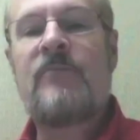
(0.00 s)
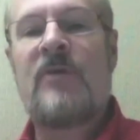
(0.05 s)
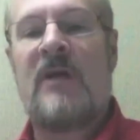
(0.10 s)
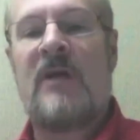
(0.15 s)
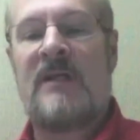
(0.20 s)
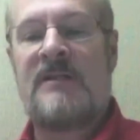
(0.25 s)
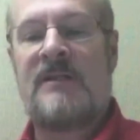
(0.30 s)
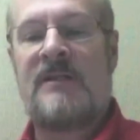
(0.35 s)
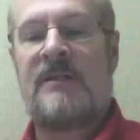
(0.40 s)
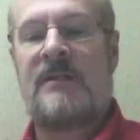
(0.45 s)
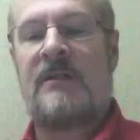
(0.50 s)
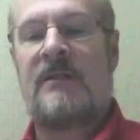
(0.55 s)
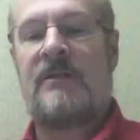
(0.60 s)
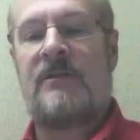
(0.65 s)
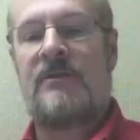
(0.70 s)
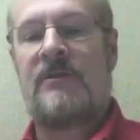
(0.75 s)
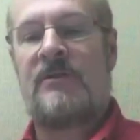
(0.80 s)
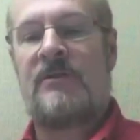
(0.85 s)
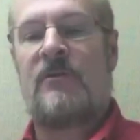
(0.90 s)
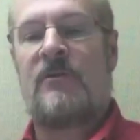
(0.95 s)
Processing
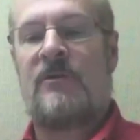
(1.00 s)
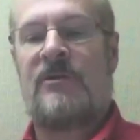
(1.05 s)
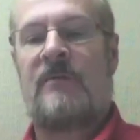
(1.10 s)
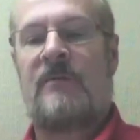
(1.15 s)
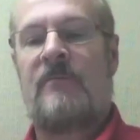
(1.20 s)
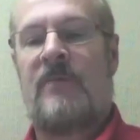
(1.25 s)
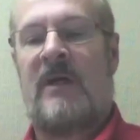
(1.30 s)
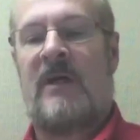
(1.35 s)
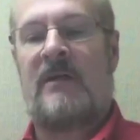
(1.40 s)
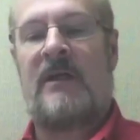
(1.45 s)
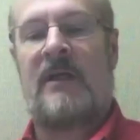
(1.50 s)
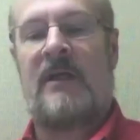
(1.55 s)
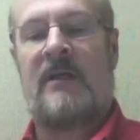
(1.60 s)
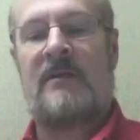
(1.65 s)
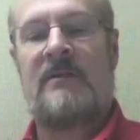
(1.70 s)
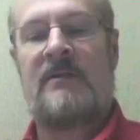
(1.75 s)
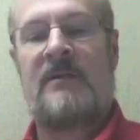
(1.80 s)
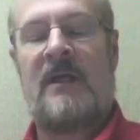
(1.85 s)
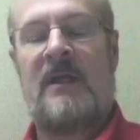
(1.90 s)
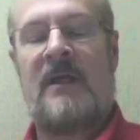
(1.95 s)
Distortion
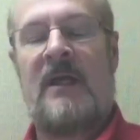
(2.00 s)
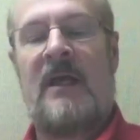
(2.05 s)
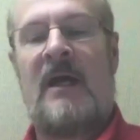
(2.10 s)
podcast,